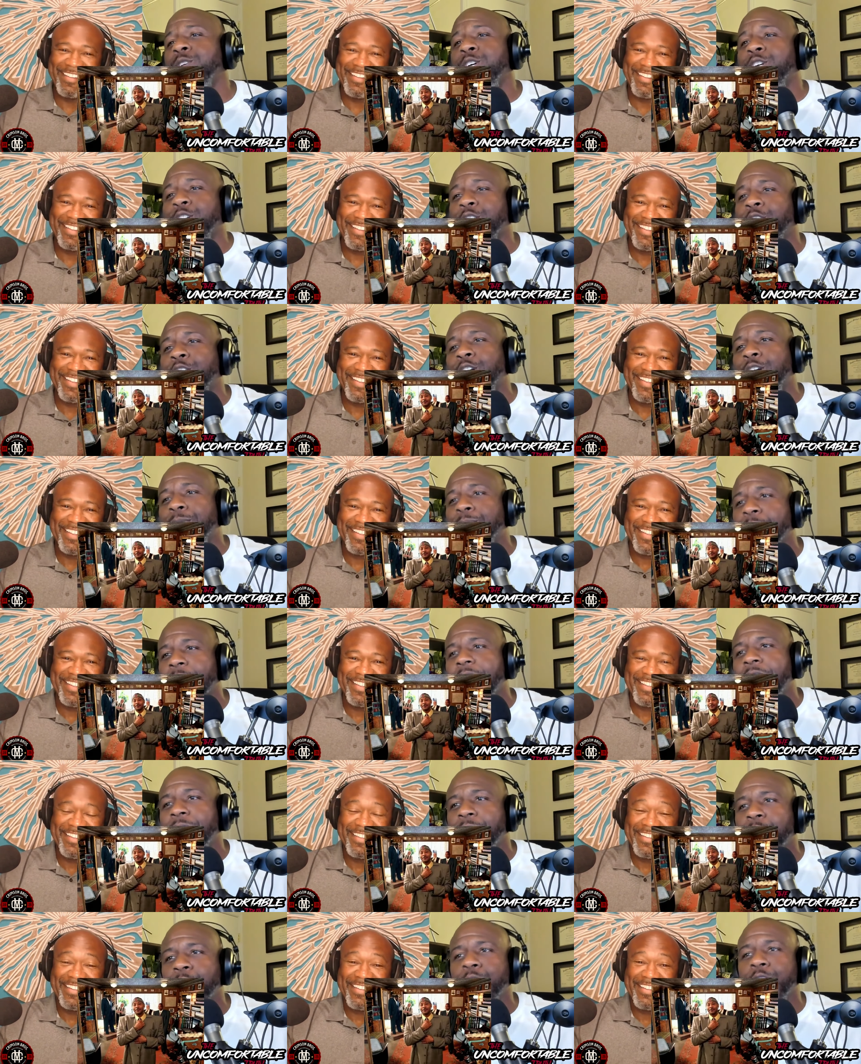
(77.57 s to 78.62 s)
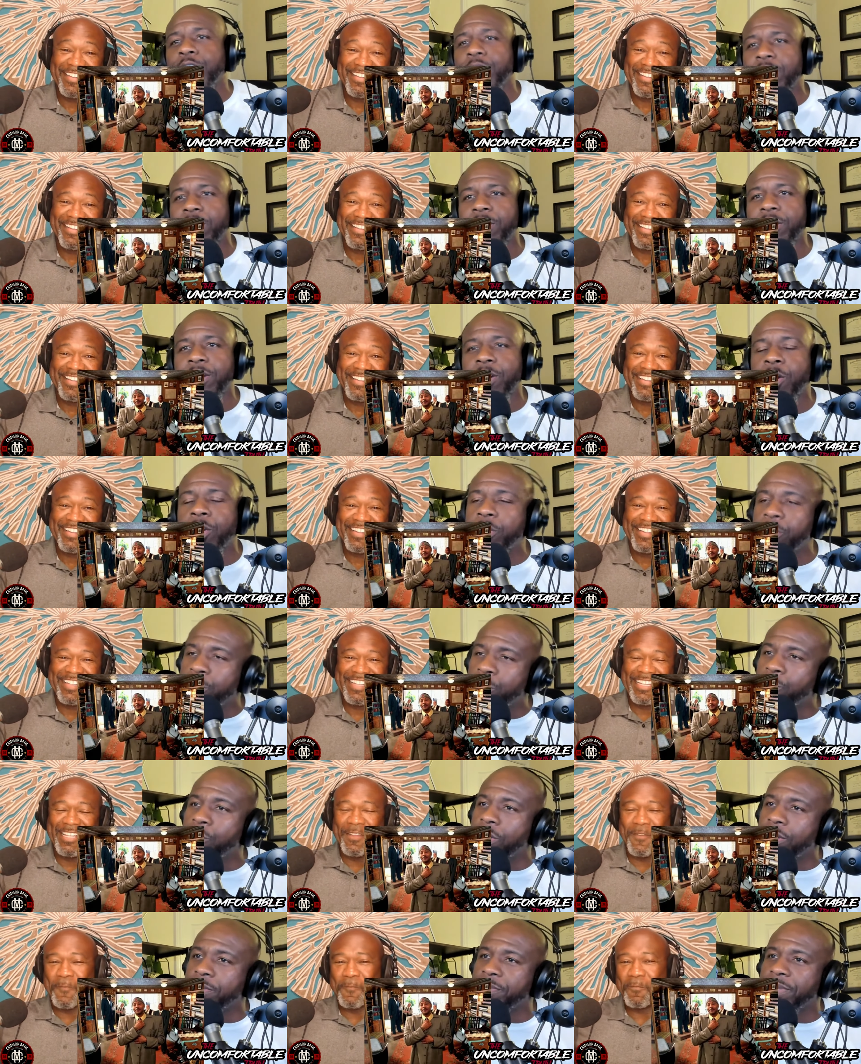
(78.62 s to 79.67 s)
Speaker 1: look good, bro. You look good. Or do you
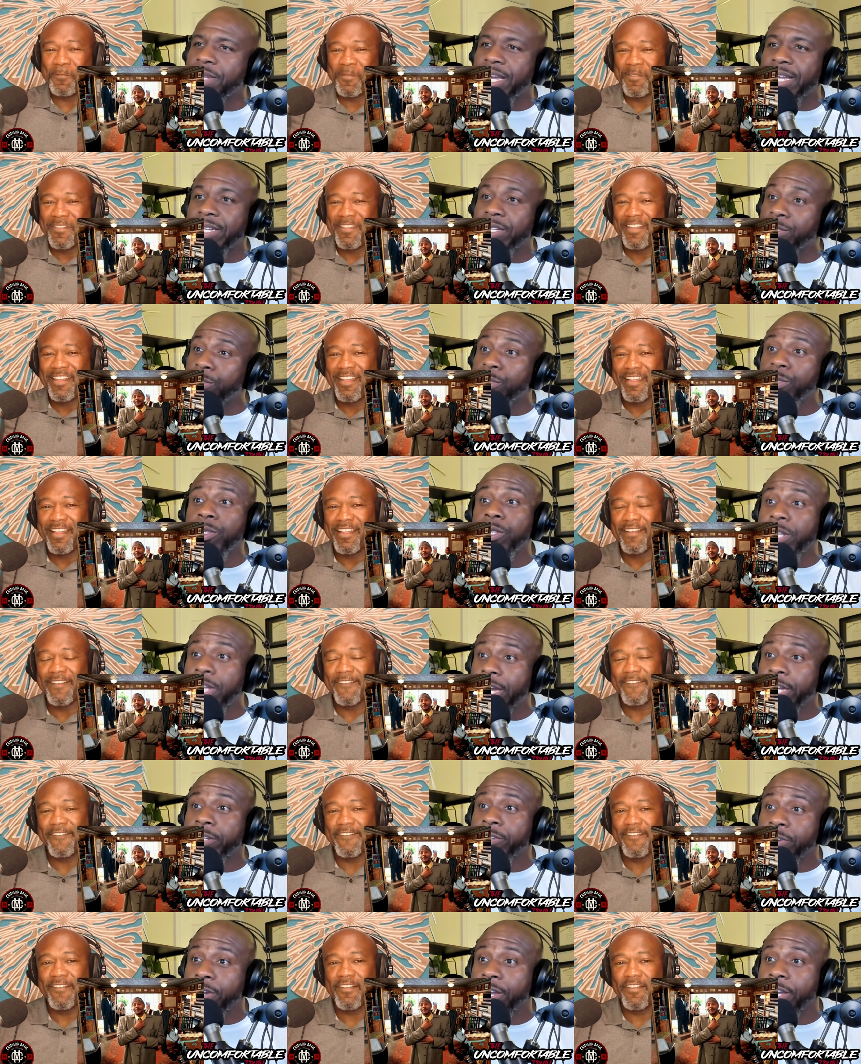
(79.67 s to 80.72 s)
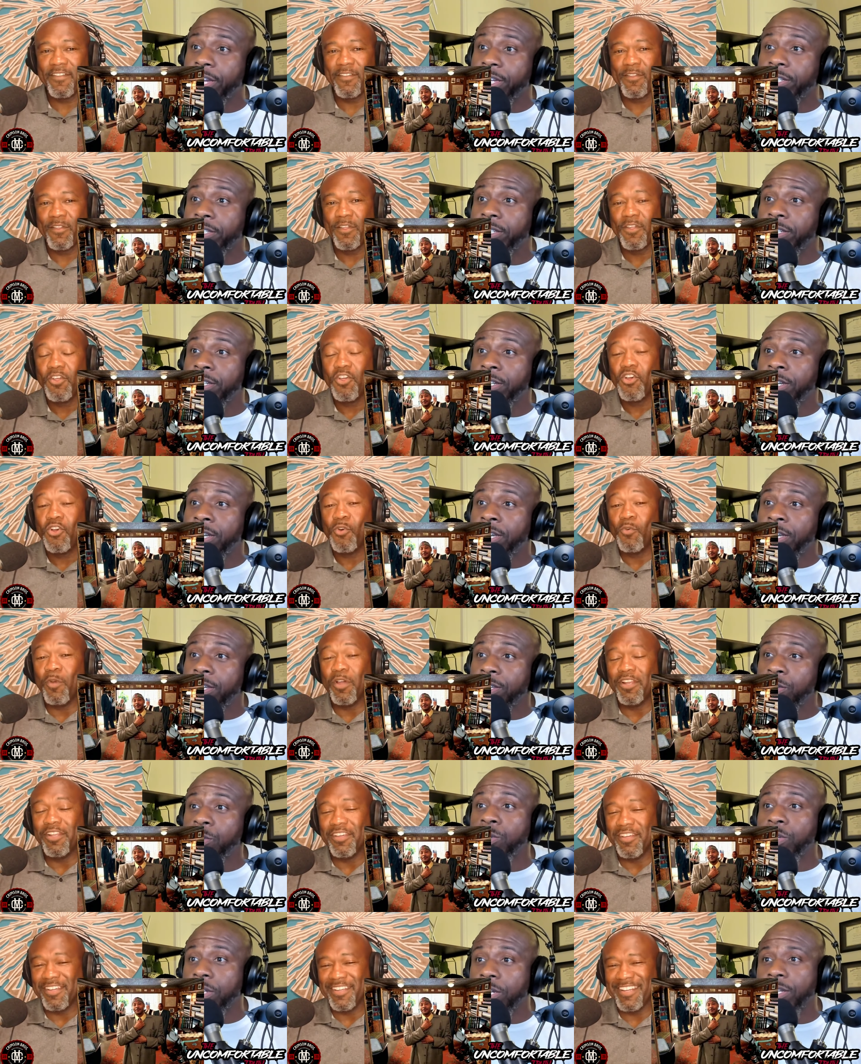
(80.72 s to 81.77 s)
want them like, dude, you look like trash? Well,
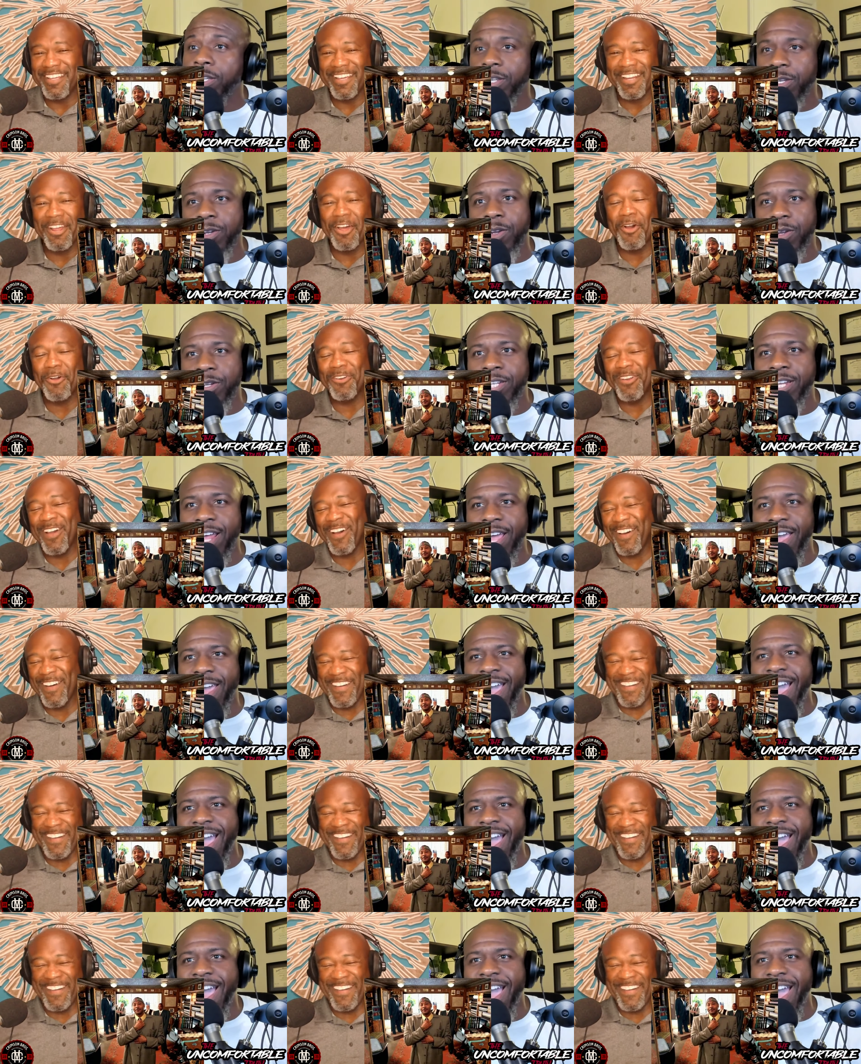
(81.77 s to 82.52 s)
look, look, look you, know oh, no.